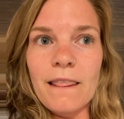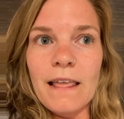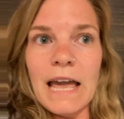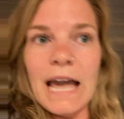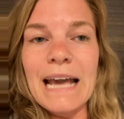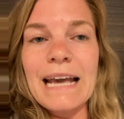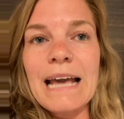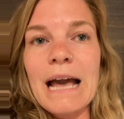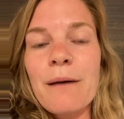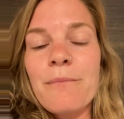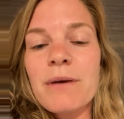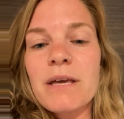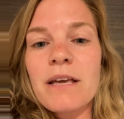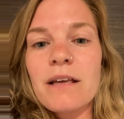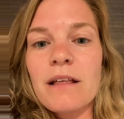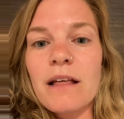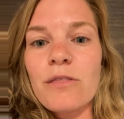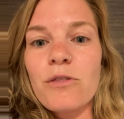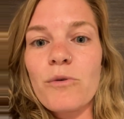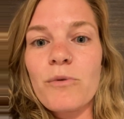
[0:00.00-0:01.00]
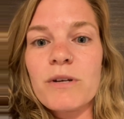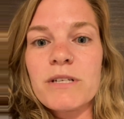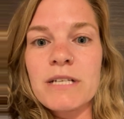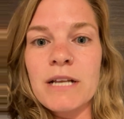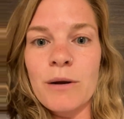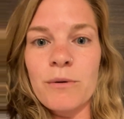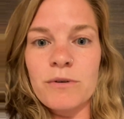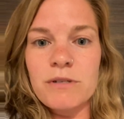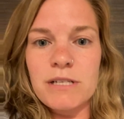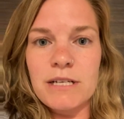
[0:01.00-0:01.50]
it got me. The reason
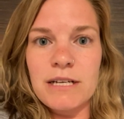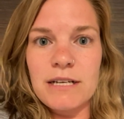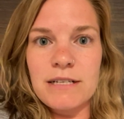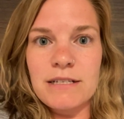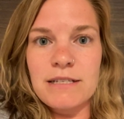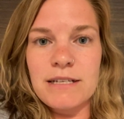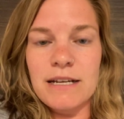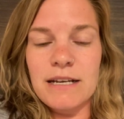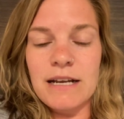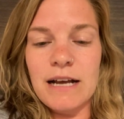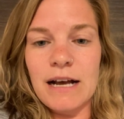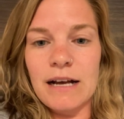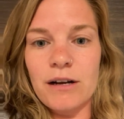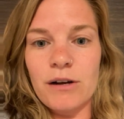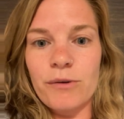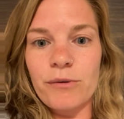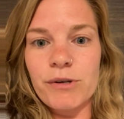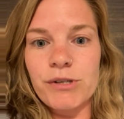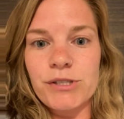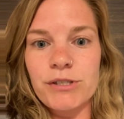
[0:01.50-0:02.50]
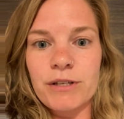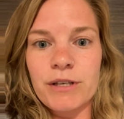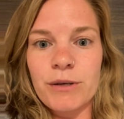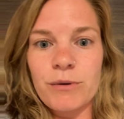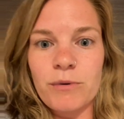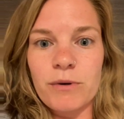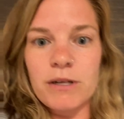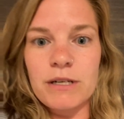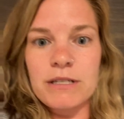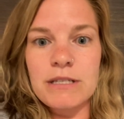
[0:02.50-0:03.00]
I wasn't going to stay in Jaca originally
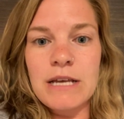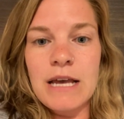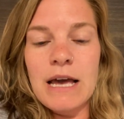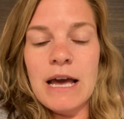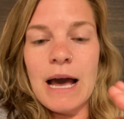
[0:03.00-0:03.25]
was